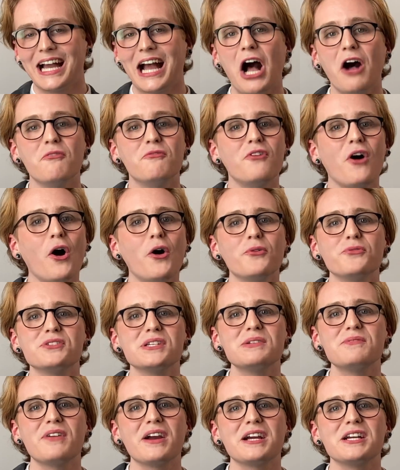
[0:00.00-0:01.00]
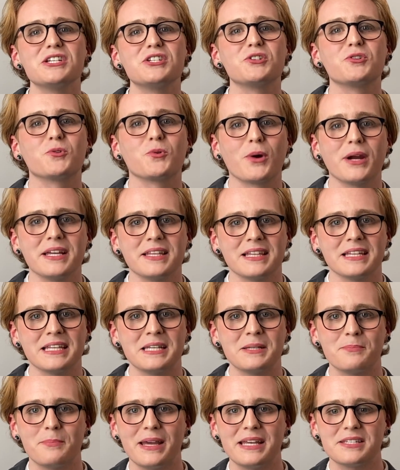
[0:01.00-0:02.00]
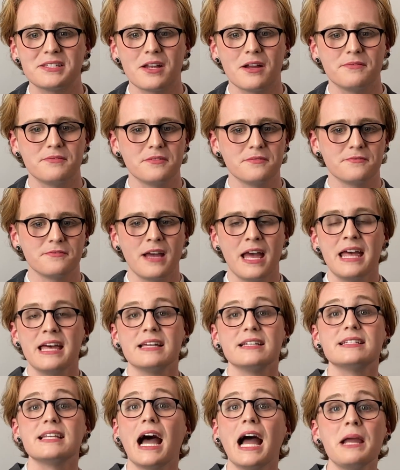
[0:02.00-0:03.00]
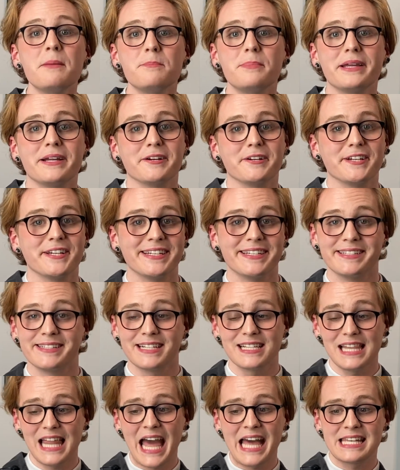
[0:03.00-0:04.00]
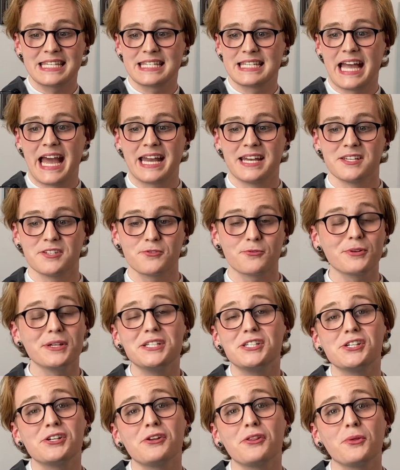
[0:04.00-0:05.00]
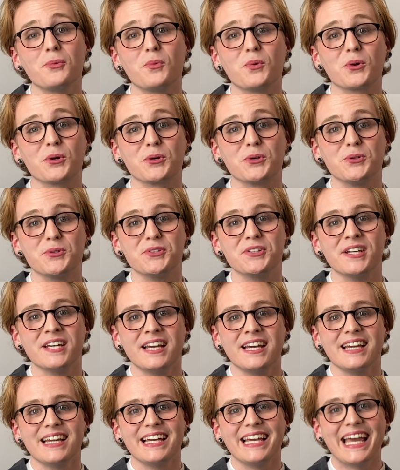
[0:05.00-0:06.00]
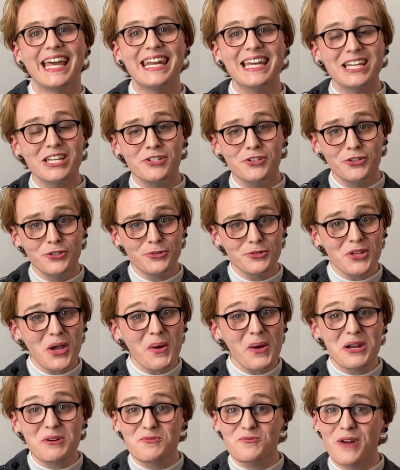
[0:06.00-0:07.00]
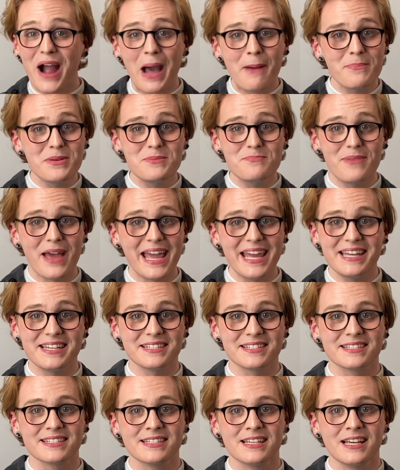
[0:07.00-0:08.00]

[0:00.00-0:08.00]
evolves and varies greatly based off of time period, class status, region of the world. And it can do so at a rapid pace,